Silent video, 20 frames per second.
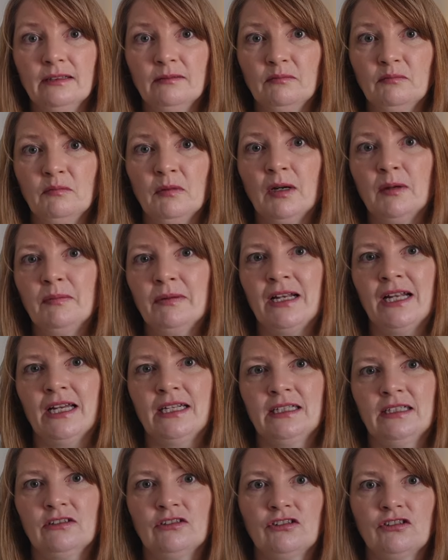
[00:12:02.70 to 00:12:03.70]
my
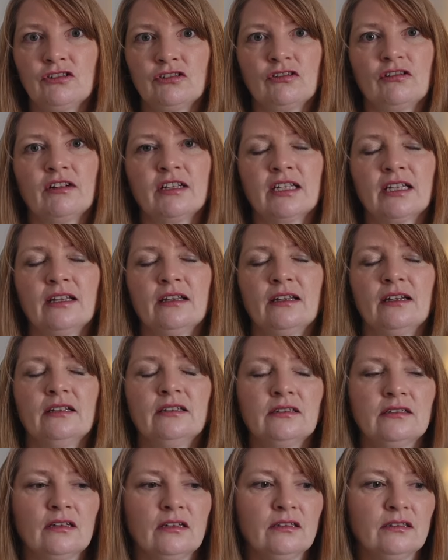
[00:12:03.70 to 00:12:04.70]
plan is to try and get
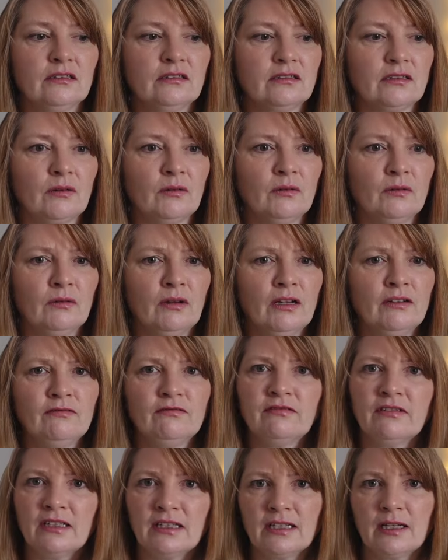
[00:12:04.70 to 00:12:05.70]
that done, so
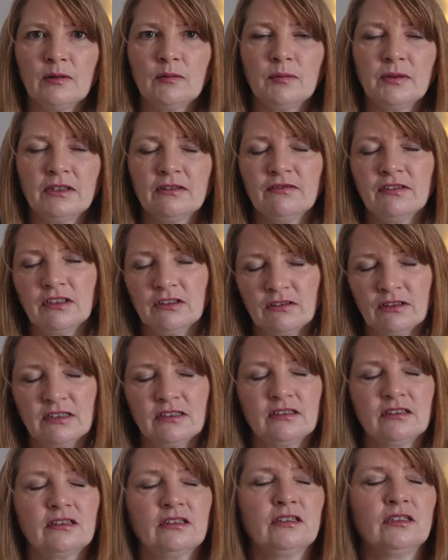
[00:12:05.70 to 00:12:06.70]
hopefully that'll be of
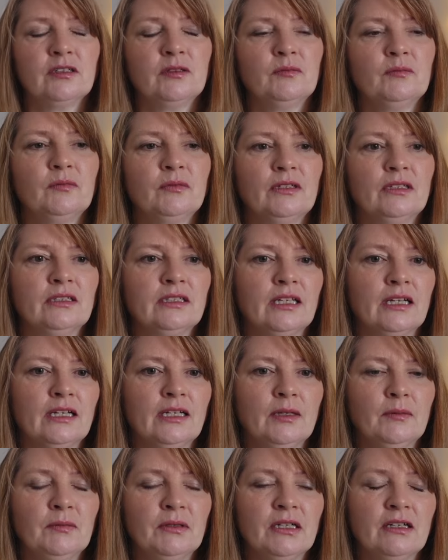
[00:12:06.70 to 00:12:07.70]
interest to you. But yeah,
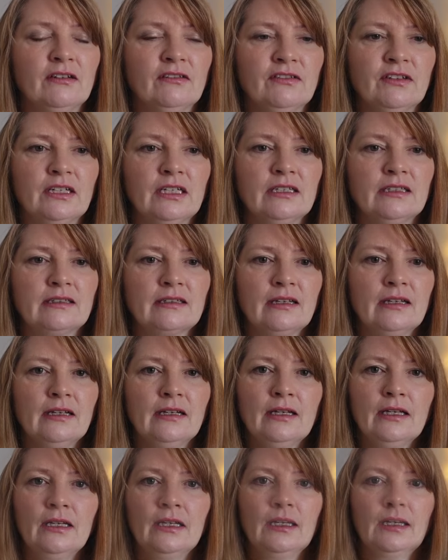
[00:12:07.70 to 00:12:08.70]
let me know if it is.
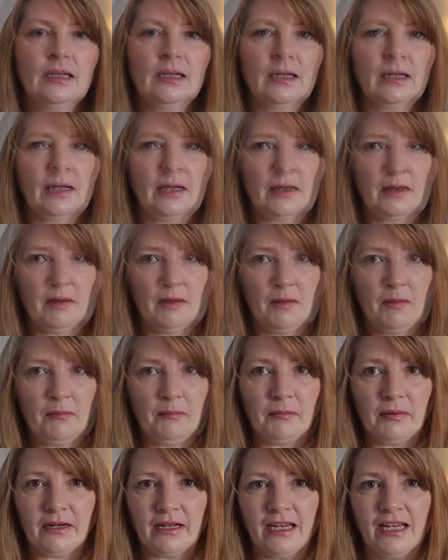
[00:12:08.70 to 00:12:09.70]

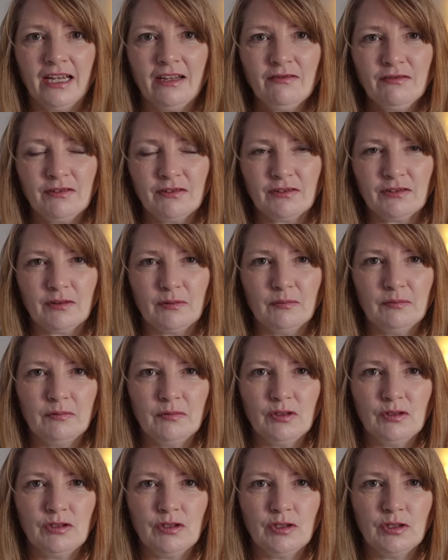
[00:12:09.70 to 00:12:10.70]
But I have got some
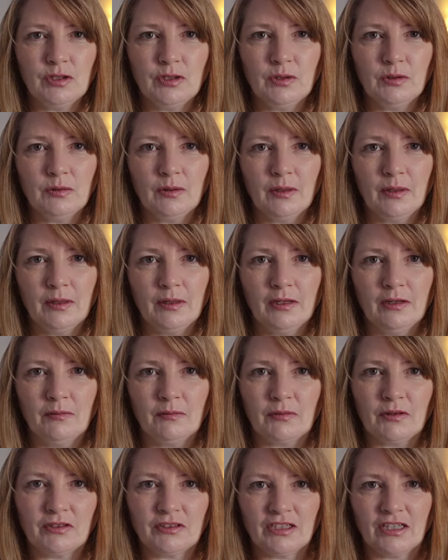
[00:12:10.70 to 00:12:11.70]
new
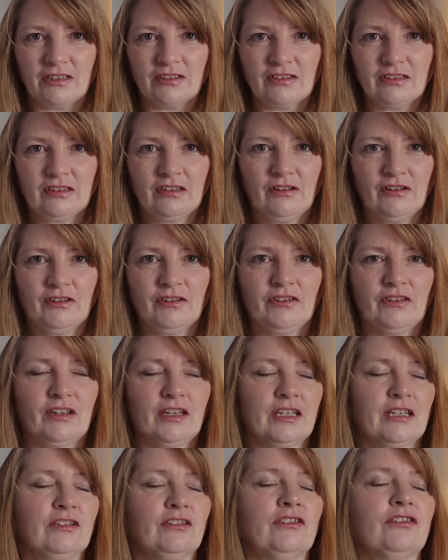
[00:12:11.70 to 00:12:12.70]
project starts that
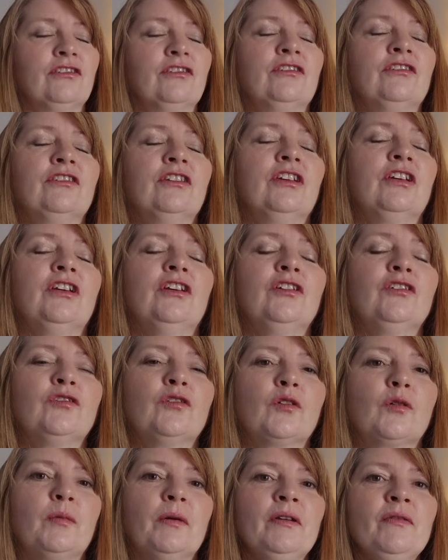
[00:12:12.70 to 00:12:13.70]
I can
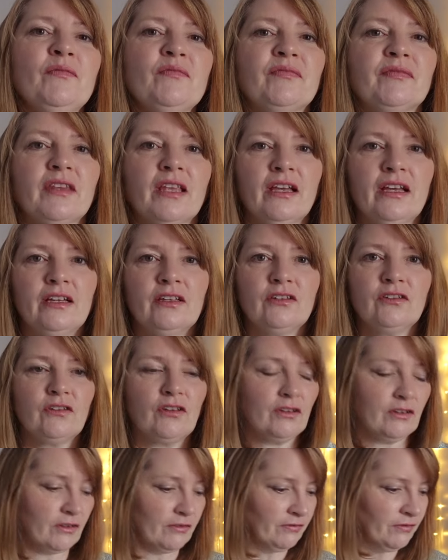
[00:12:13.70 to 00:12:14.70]
talk about.
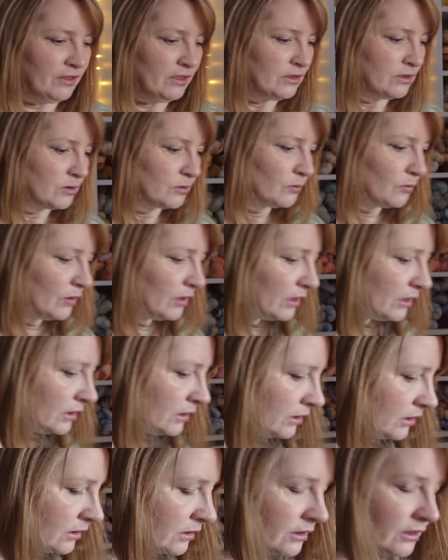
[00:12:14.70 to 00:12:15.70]
So the first
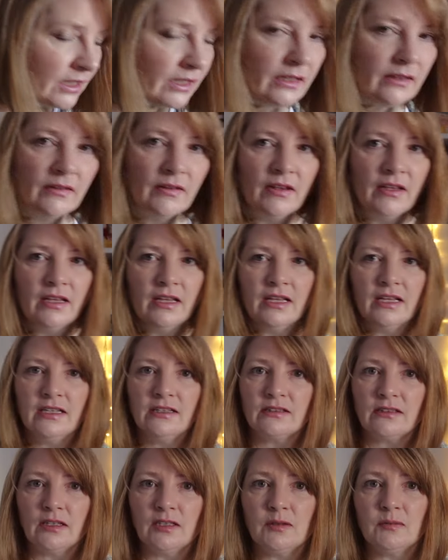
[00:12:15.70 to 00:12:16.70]
one
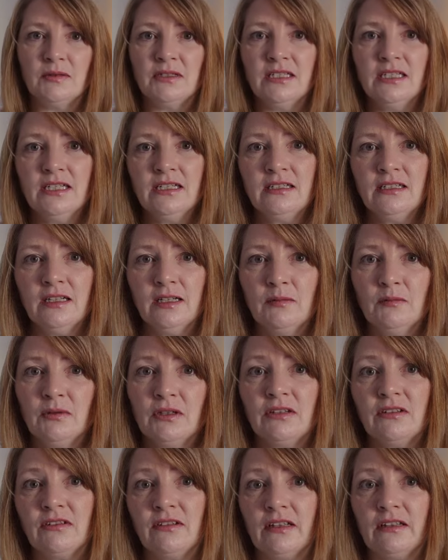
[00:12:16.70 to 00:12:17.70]
is going to be knitting,
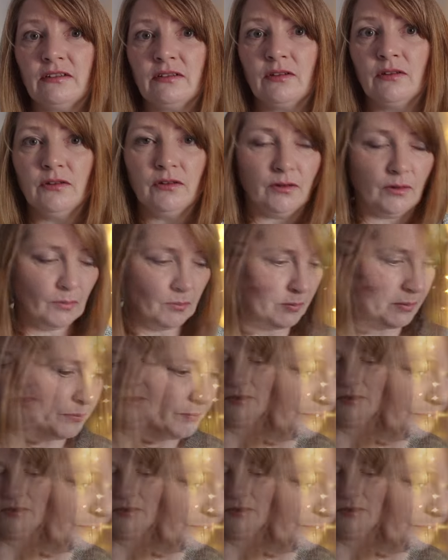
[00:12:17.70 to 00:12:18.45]
because that's on top.